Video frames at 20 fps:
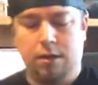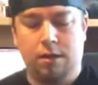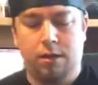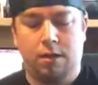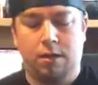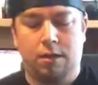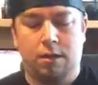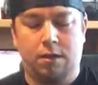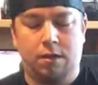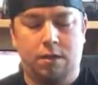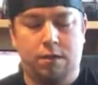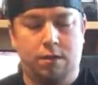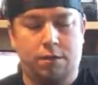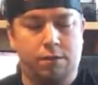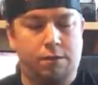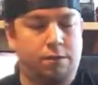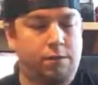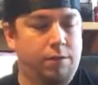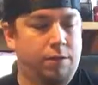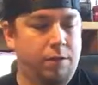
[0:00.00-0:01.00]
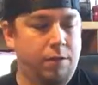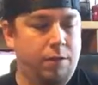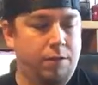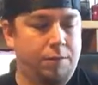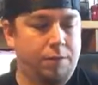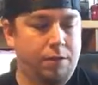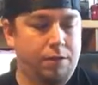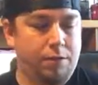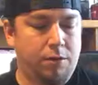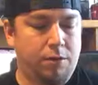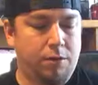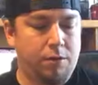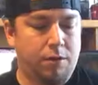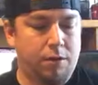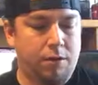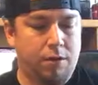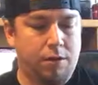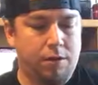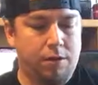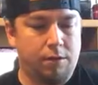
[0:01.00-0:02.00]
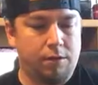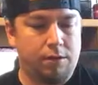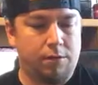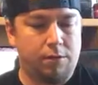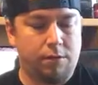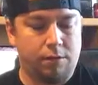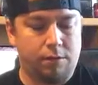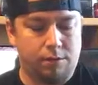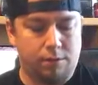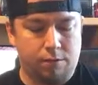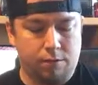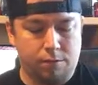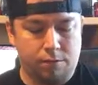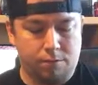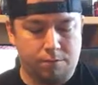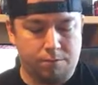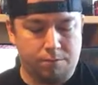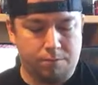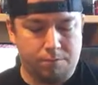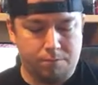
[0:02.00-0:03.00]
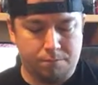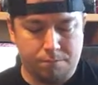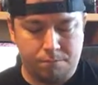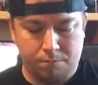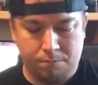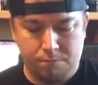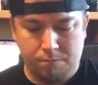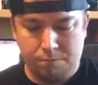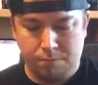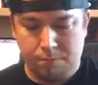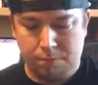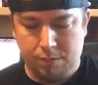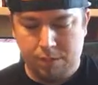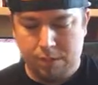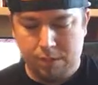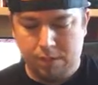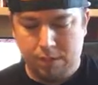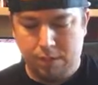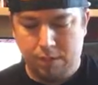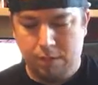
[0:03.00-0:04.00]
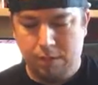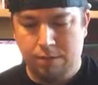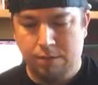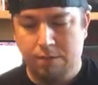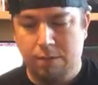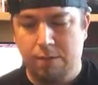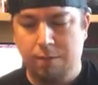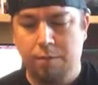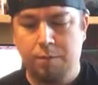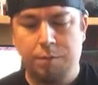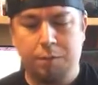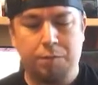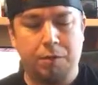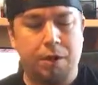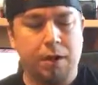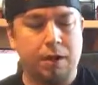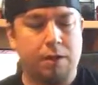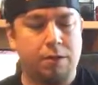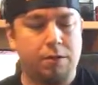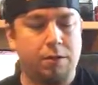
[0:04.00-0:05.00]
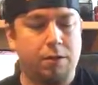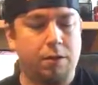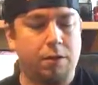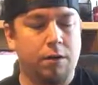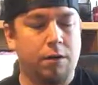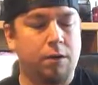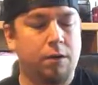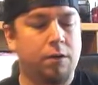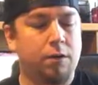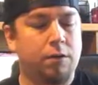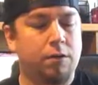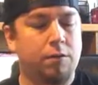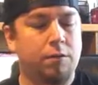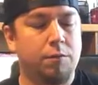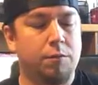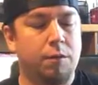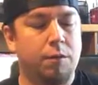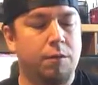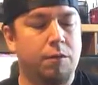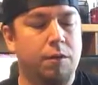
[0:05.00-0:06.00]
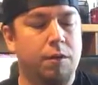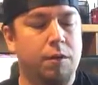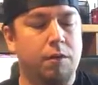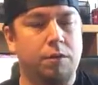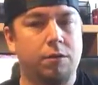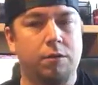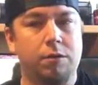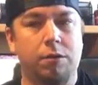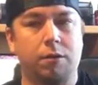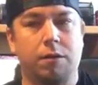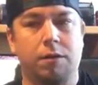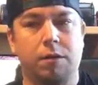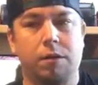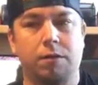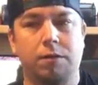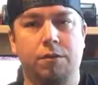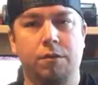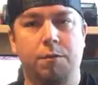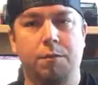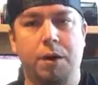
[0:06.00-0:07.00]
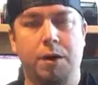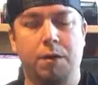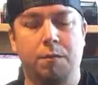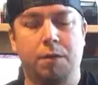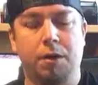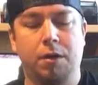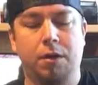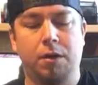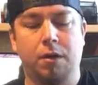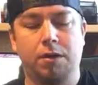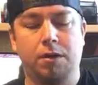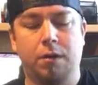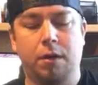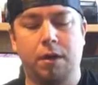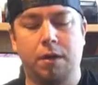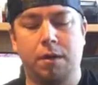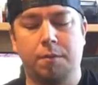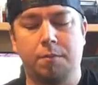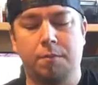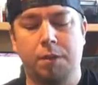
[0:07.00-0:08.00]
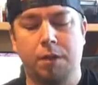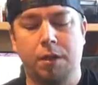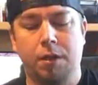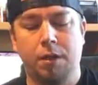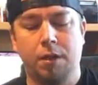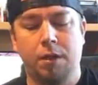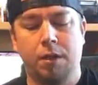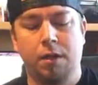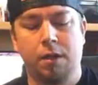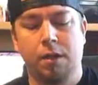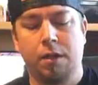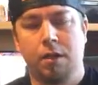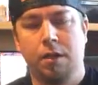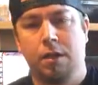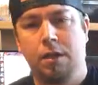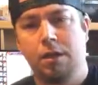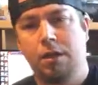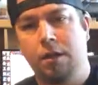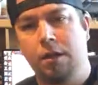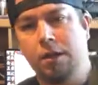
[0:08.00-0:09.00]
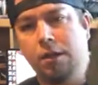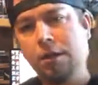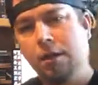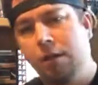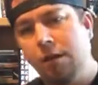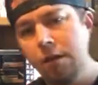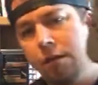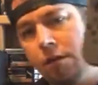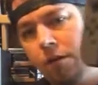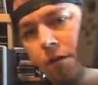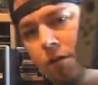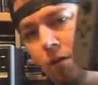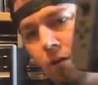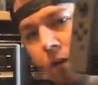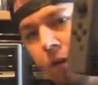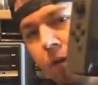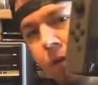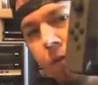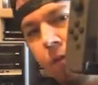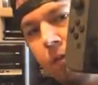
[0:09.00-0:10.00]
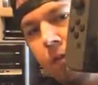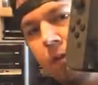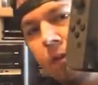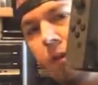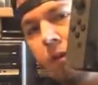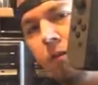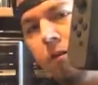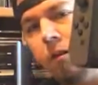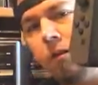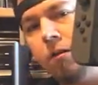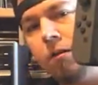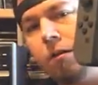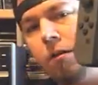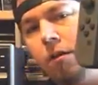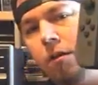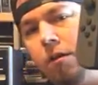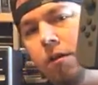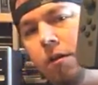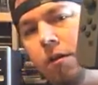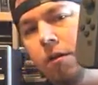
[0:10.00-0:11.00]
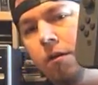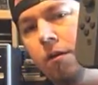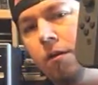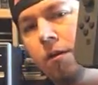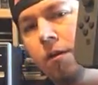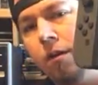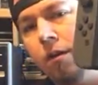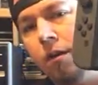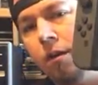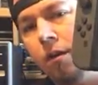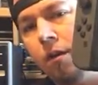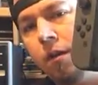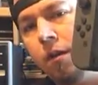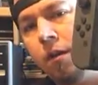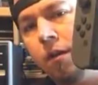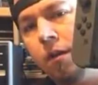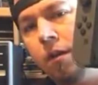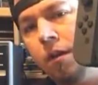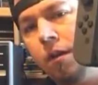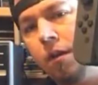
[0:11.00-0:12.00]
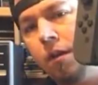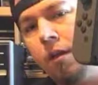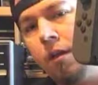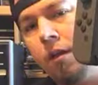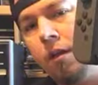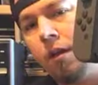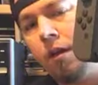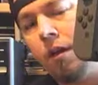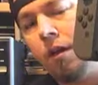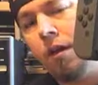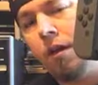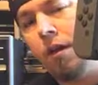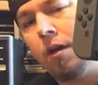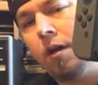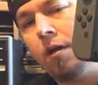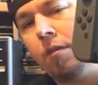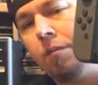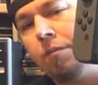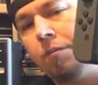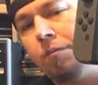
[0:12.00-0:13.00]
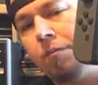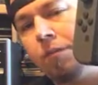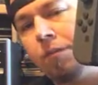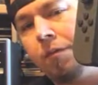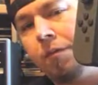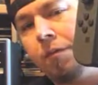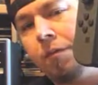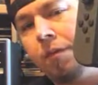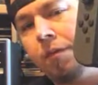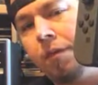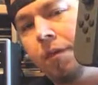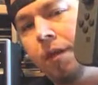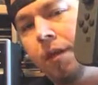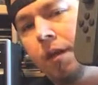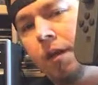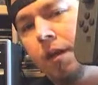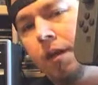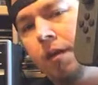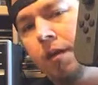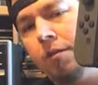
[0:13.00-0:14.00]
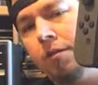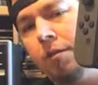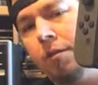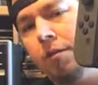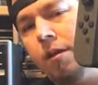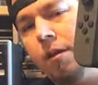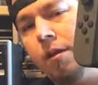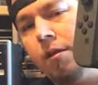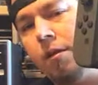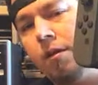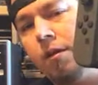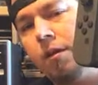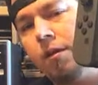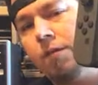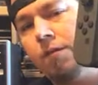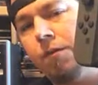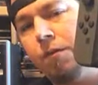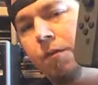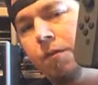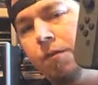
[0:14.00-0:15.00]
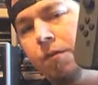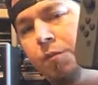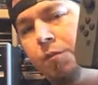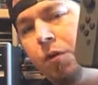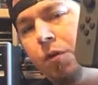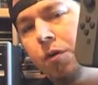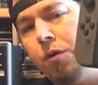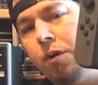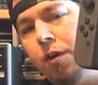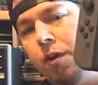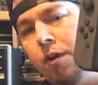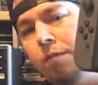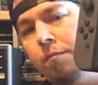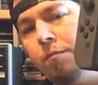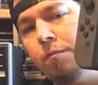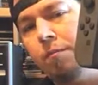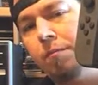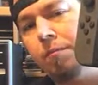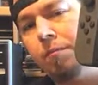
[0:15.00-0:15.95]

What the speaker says: you know, let's see. Let me turn on the system. I don't remember how to turn it on because it's been a while. So here's the power button on top, and then you get greeted with the Nintendo logo. Um, and it doesn't take long for it to boot up.